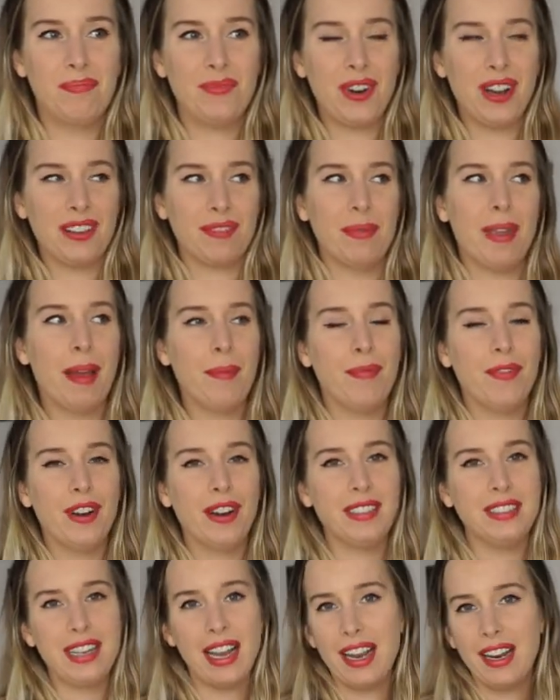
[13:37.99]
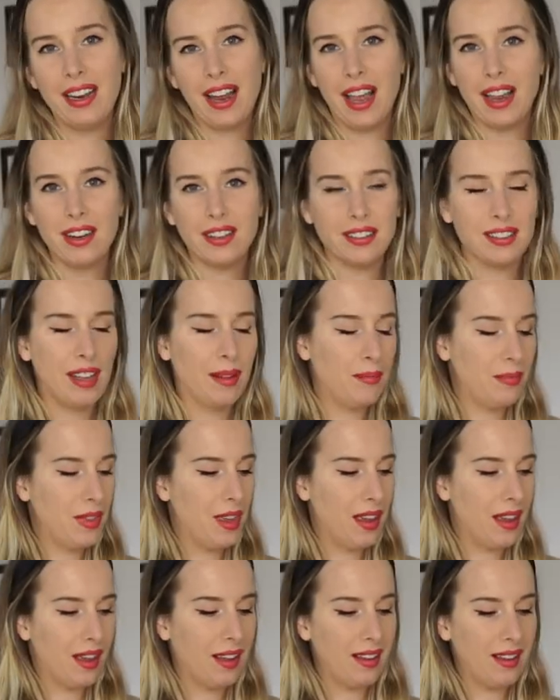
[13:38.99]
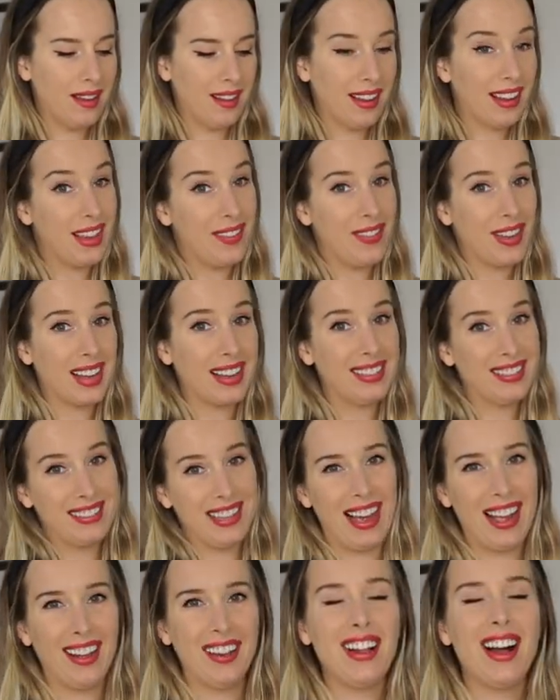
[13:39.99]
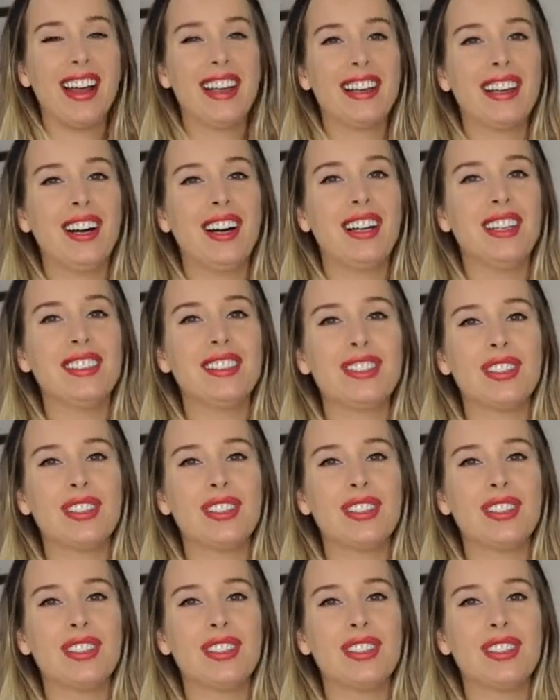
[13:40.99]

dress me up for a date night or something, giving a style icon.